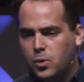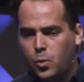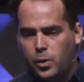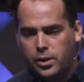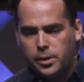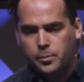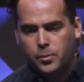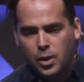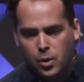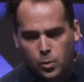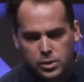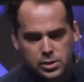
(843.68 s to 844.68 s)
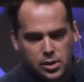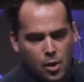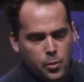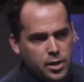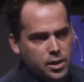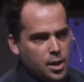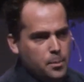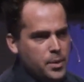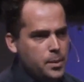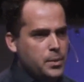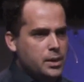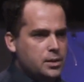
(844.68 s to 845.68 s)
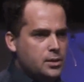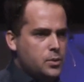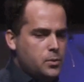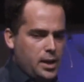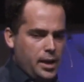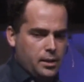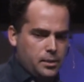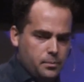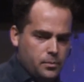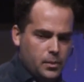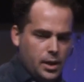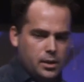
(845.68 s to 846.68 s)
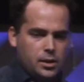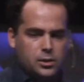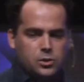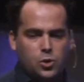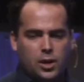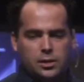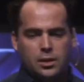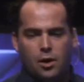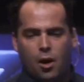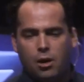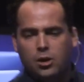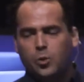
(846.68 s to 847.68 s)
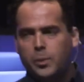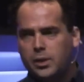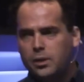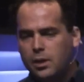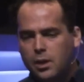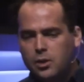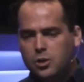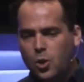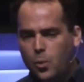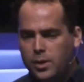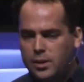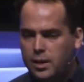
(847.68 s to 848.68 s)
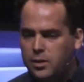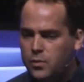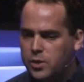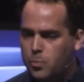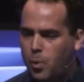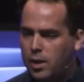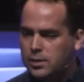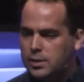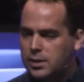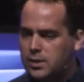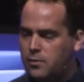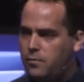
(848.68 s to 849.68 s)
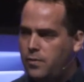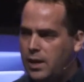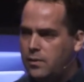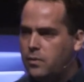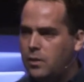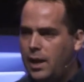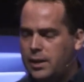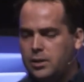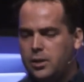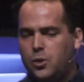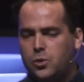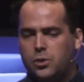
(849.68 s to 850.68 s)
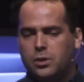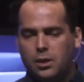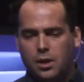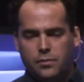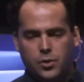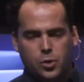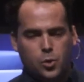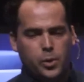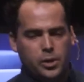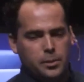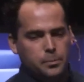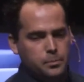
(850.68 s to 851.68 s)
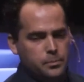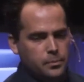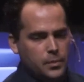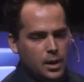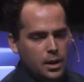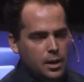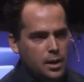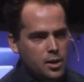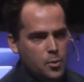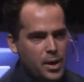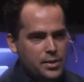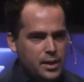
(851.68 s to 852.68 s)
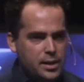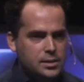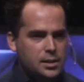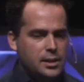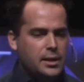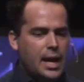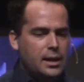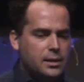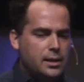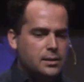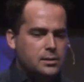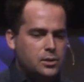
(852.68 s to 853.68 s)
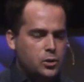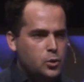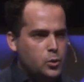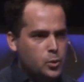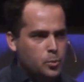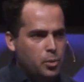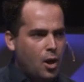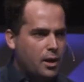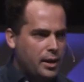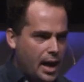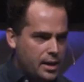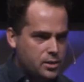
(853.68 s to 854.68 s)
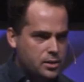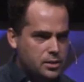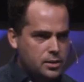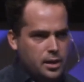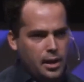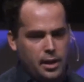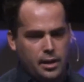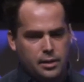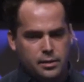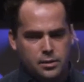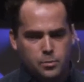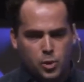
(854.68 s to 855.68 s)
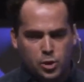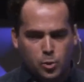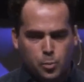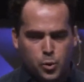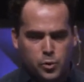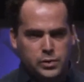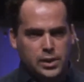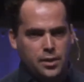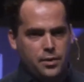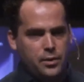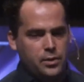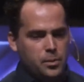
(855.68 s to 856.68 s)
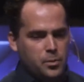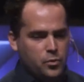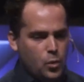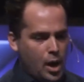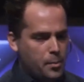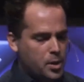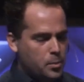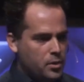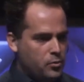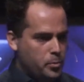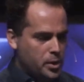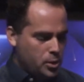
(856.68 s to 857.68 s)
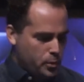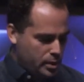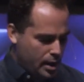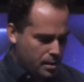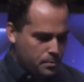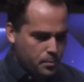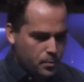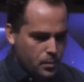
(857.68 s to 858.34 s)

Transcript: query would start with a commitment to data and construct an argument showing that the response is a faithful execution of your query. The method is analogous to block hashes and Merkle proofs in Ethereum, if you happen to be familiar with that.